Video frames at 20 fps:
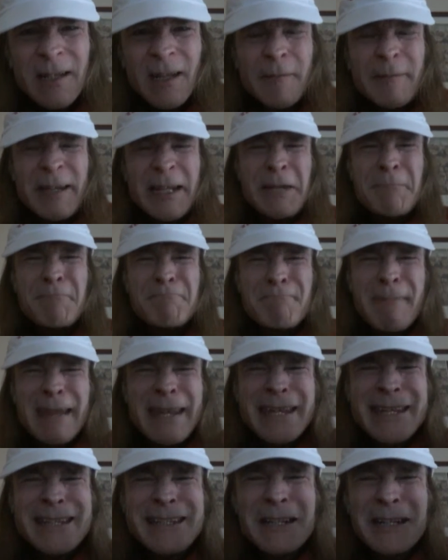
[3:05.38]
I mean, he's
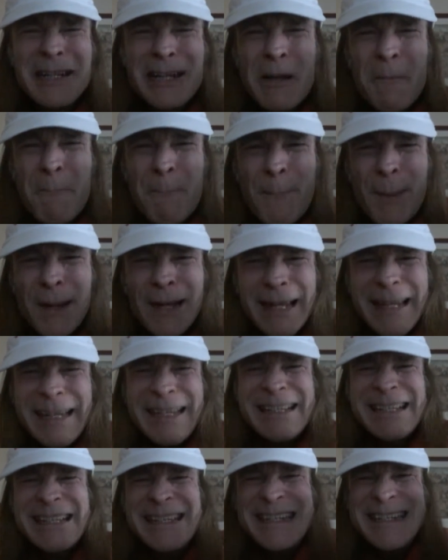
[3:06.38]
making a
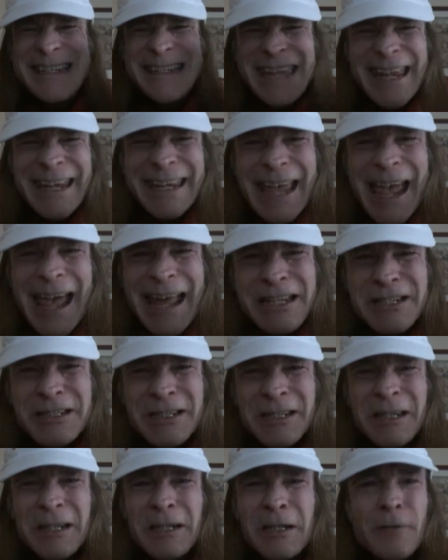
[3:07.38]
complete dickhead
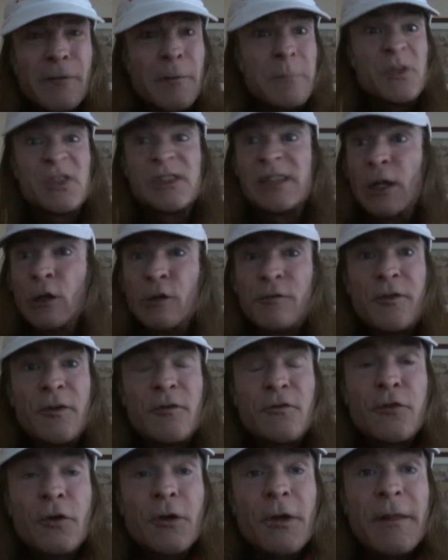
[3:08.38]
of himself
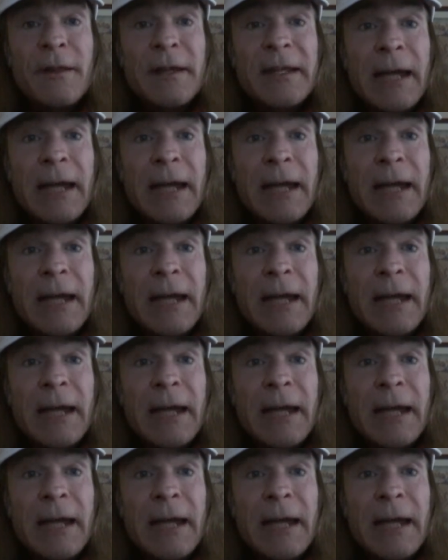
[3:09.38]
in front of the